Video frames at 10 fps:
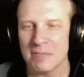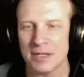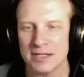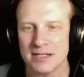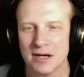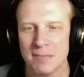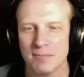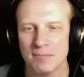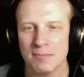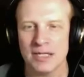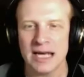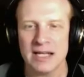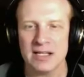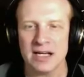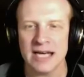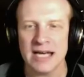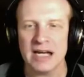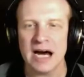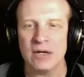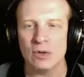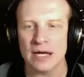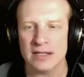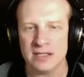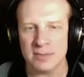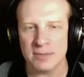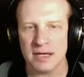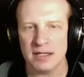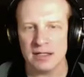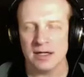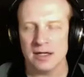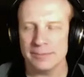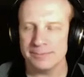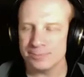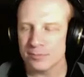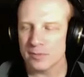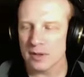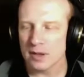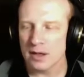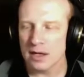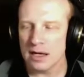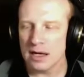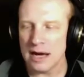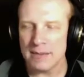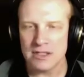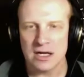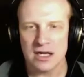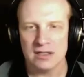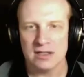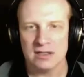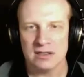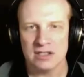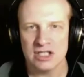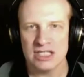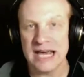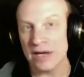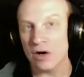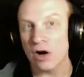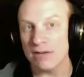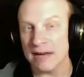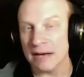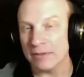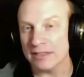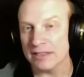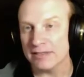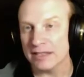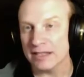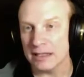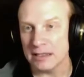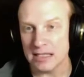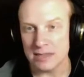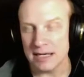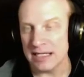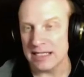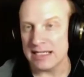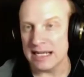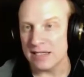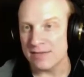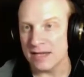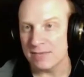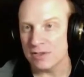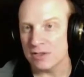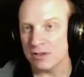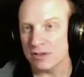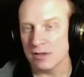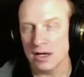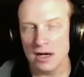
but um, but again, again, I don't anticipate um, Amazon staying off Apple T V. It doesn't make any sense for them to.